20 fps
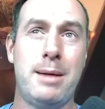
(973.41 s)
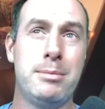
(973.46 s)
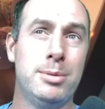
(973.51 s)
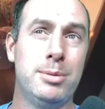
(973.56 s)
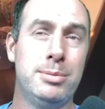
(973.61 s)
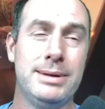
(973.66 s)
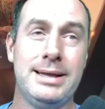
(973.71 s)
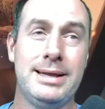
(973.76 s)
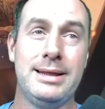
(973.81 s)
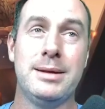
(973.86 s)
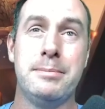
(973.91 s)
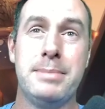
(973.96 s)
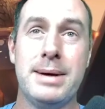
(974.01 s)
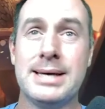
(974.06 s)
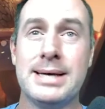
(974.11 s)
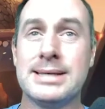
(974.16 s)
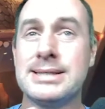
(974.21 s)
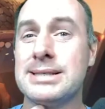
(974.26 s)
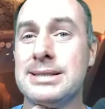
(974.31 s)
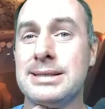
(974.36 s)
probably the
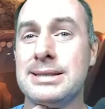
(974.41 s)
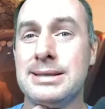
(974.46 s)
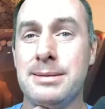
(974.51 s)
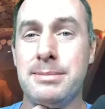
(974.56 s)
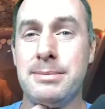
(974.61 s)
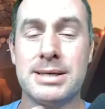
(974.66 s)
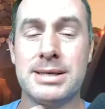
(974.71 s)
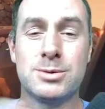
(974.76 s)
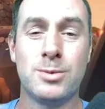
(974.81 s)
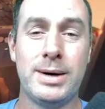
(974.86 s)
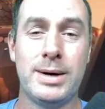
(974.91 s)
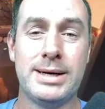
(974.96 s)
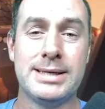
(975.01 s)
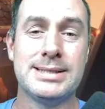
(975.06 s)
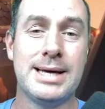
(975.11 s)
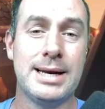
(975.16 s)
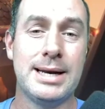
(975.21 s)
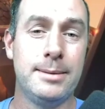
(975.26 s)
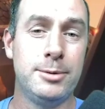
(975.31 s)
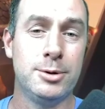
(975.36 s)
best way to
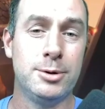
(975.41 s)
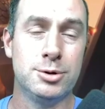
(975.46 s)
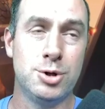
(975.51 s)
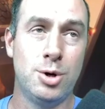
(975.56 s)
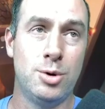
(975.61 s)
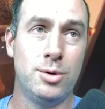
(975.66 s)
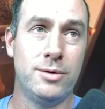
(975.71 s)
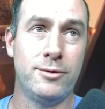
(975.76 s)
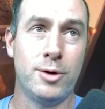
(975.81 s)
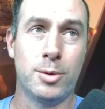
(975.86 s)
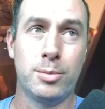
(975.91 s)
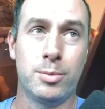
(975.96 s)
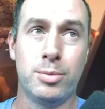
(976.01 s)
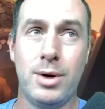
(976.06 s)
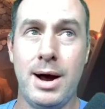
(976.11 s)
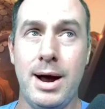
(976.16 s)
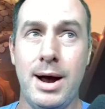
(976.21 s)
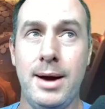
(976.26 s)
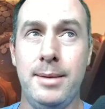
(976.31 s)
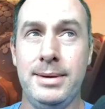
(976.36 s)
set up your Joan of Arc
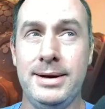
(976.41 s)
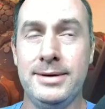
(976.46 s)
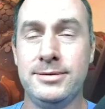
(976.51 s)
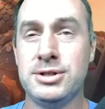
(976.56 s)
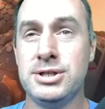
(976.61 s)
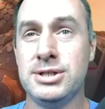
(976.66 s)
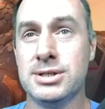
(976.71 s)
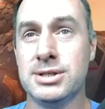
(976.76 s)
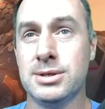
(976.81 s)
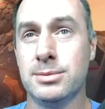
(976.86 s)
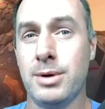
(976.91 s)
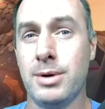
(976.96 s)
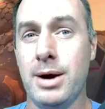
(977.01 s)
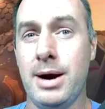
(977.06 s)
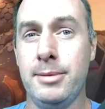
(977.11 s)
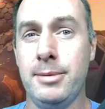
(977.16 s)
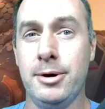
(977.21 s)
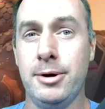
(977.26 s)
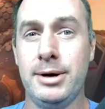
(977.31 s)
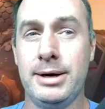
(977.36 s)
Prime if she's the
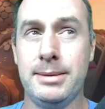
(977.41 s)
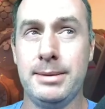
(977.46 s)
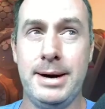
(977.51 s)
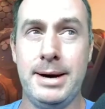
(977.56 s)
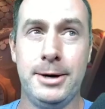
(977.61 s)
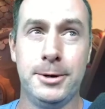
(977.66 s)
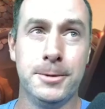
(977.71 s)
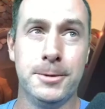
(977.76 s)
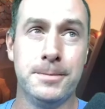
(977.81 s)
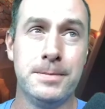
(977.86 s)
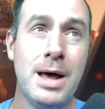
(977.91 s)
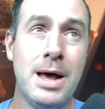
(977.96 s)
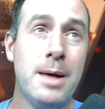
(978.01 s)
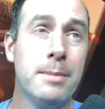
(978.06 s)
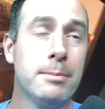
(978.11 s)
primary commander.